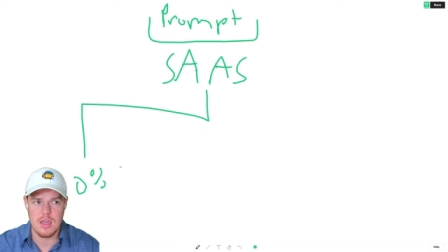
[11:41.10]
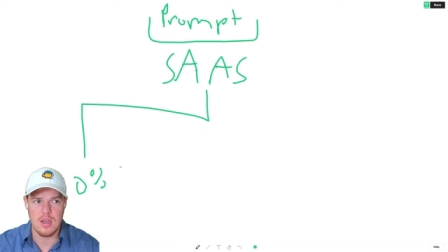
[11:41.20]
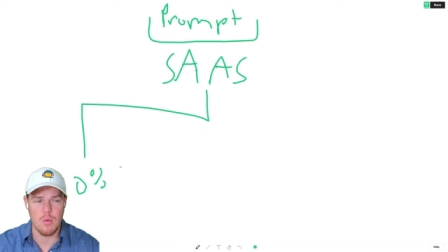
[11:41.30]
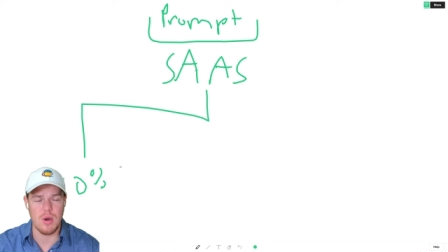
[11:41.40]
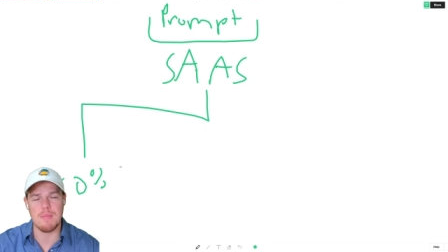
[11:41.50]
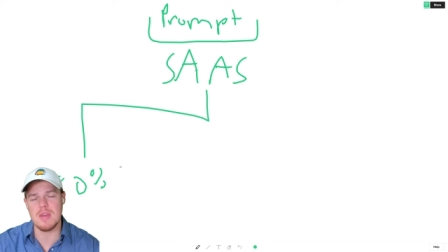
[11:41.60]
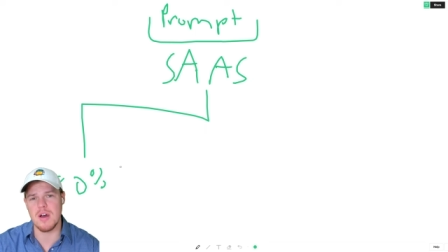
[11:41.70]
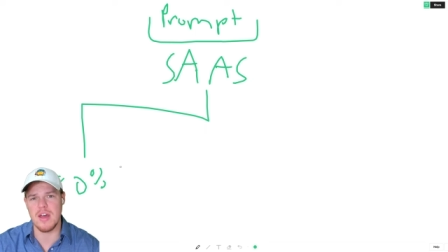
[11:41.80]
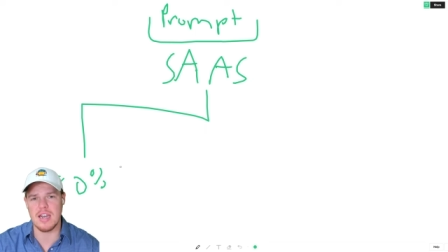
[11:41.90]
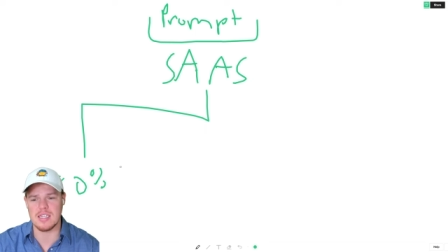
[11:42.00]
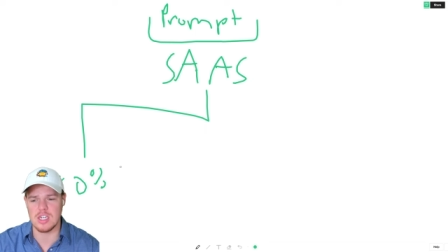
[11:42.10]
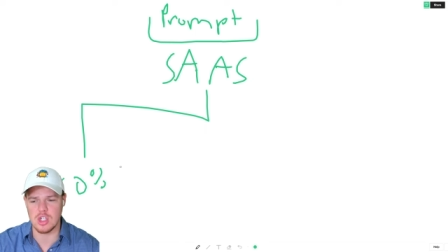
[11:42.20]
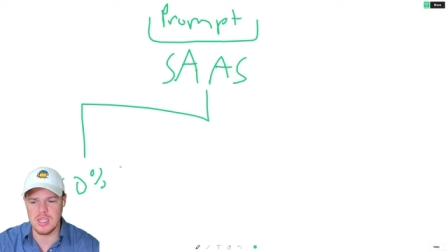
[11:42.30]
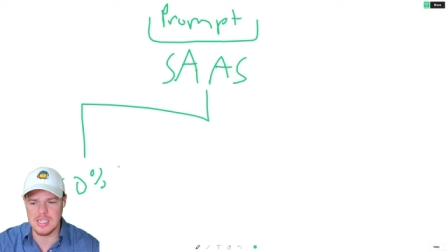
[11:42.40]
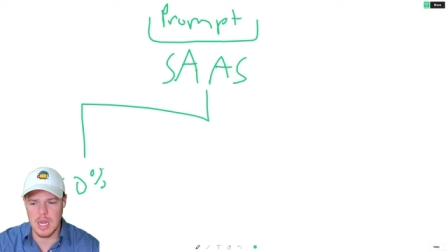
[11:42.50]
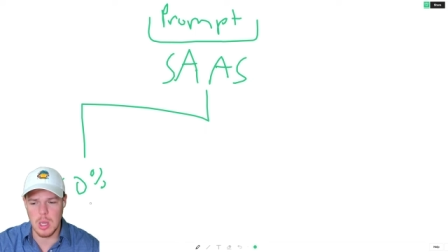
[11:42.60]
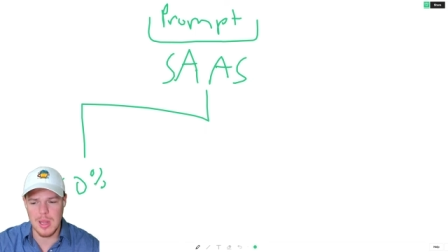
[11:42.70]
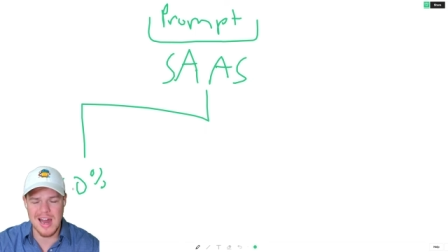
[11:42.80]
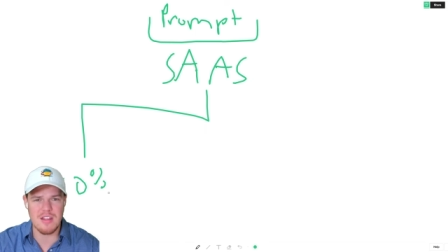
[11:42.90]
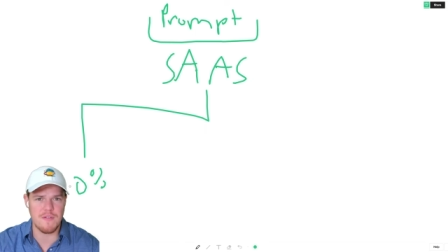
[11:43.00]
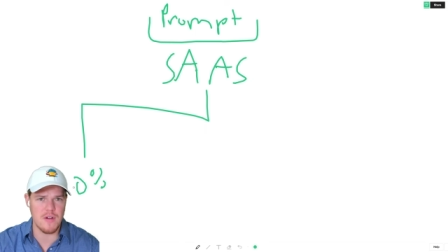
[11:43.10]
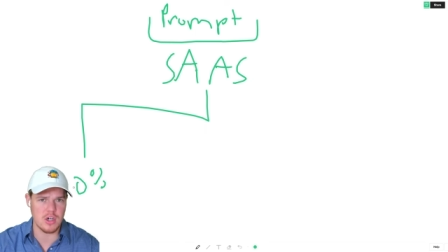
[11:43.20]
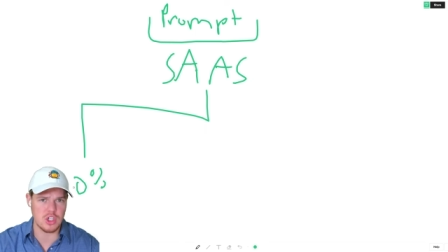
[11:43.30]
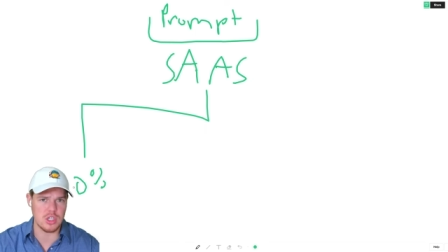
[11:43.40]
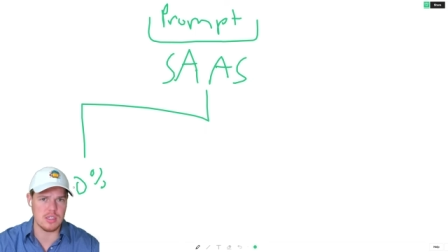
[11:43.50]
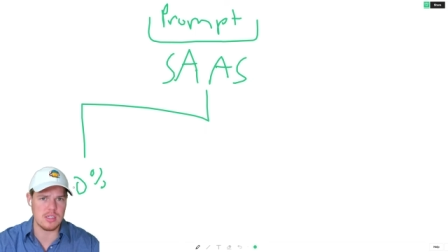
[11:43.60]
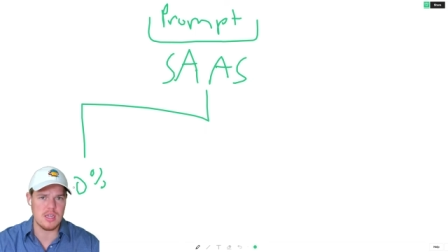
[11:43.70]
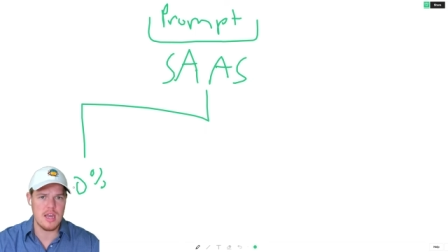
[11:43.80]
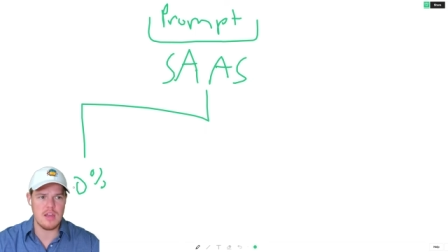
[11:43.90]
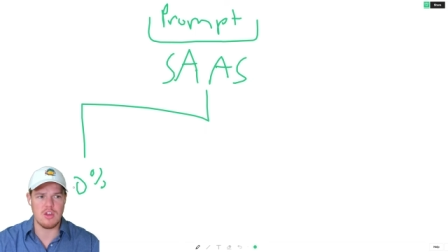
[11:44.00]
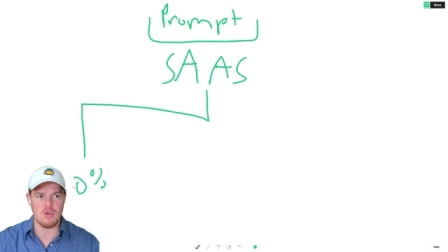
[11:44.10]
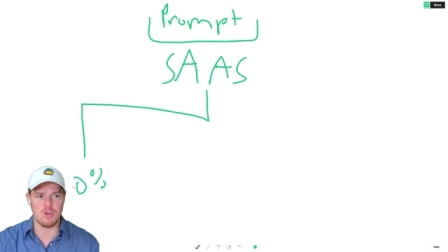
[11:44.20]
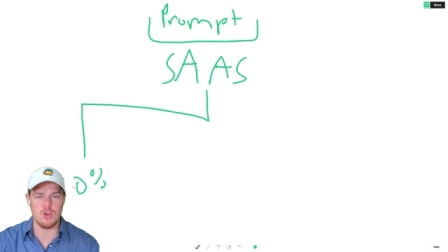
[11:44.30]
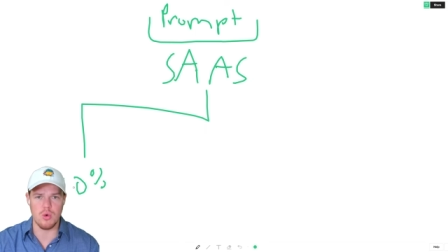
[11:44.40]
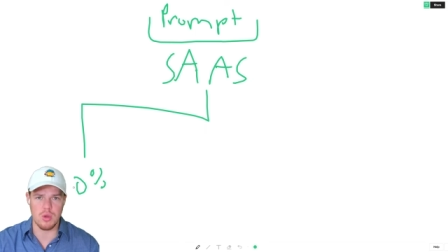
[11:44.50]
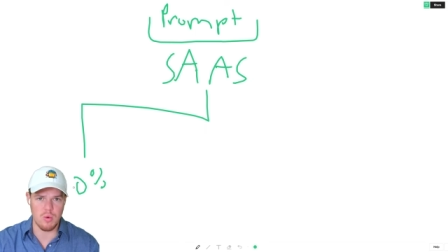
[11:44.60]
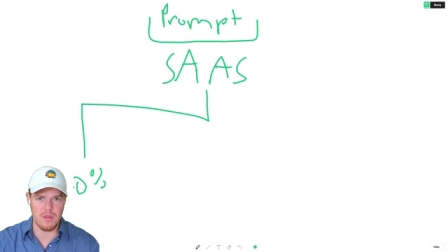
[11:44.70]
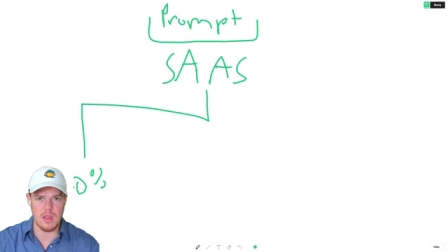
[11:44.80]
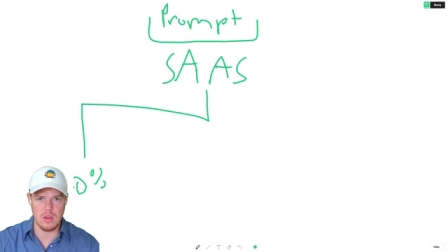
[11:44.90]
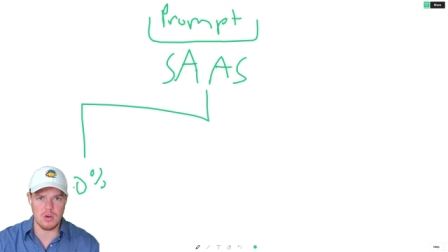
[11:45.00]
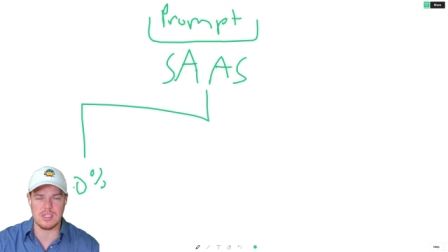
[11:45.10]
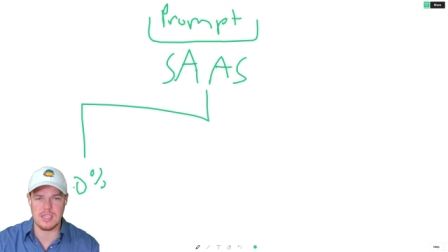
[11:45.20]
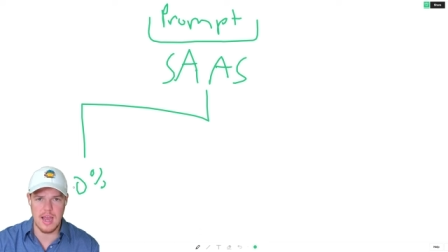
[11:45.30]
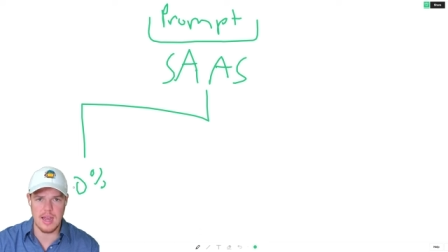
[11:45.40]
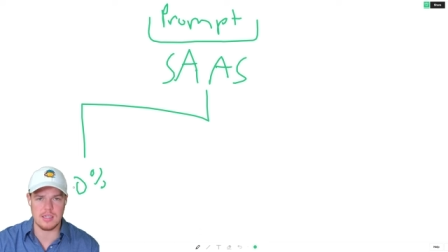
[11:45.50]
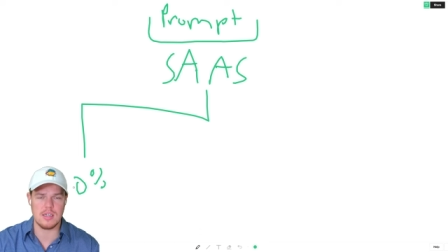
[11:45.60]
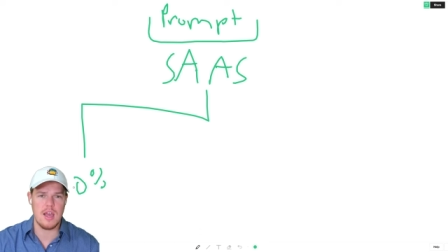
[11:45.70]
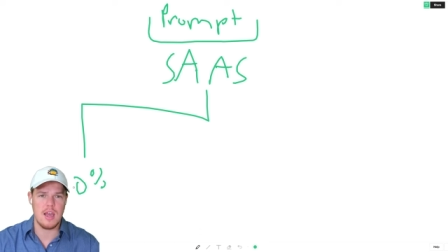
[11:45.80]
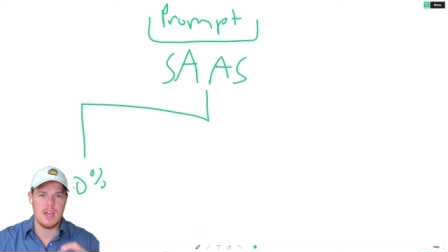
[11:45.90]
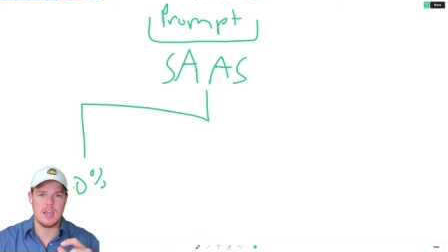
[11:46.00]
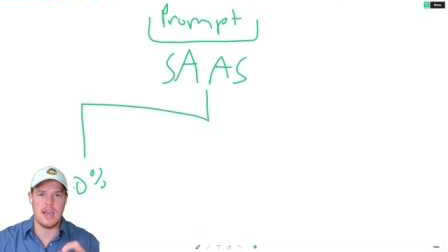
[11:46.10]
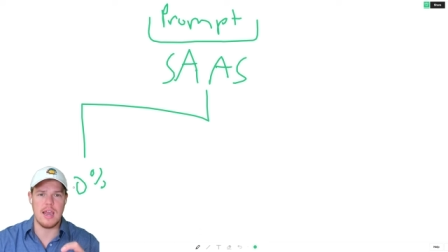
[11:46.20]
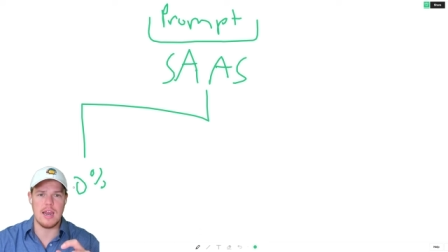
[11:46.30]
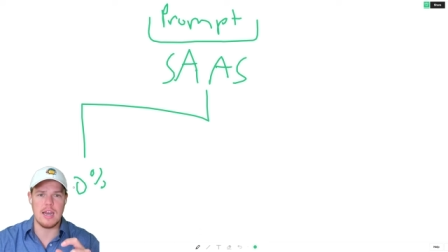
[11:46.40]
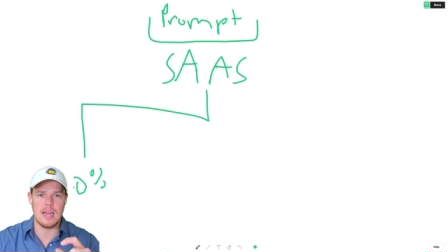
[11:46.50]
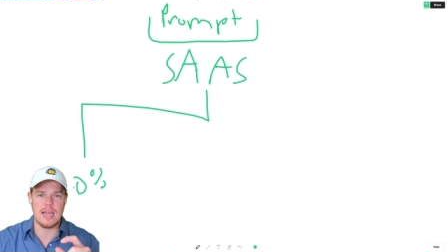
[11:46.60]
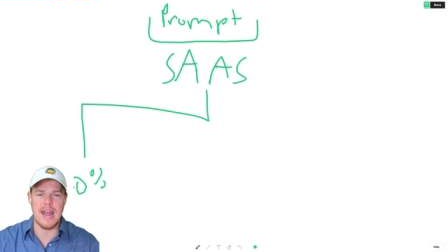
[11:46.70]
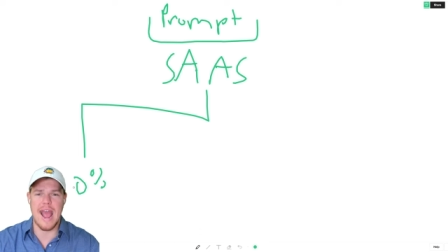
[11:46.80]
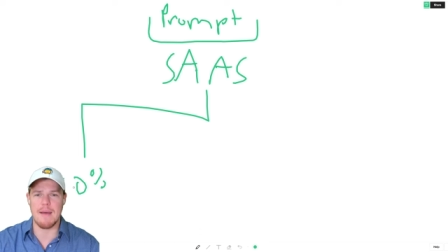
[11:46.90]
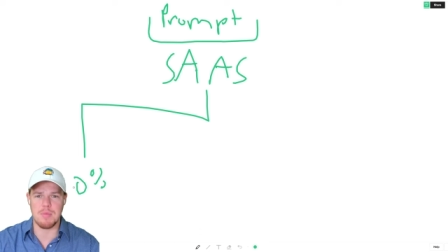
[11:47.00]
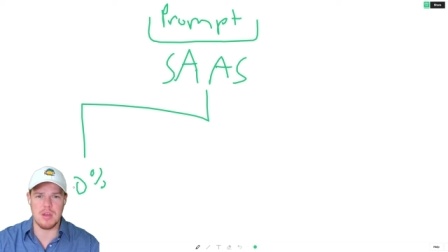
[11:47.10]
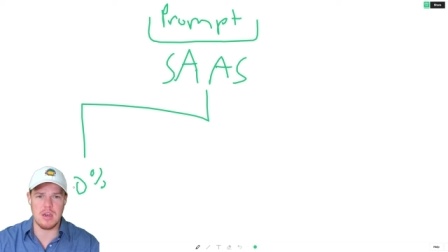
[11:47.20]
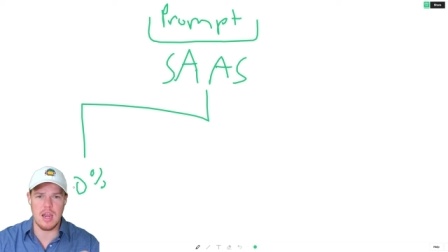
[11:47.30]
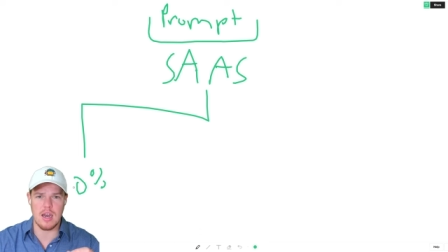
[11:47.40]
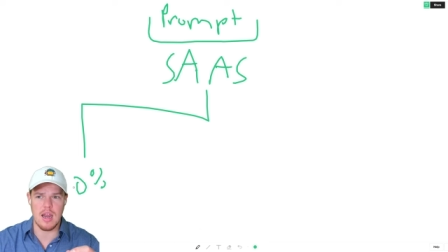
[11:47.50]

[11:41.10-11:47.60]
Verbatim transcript: What I mean by that essentially is that a lot of the functions that you're doing within your SaaS can can happen and,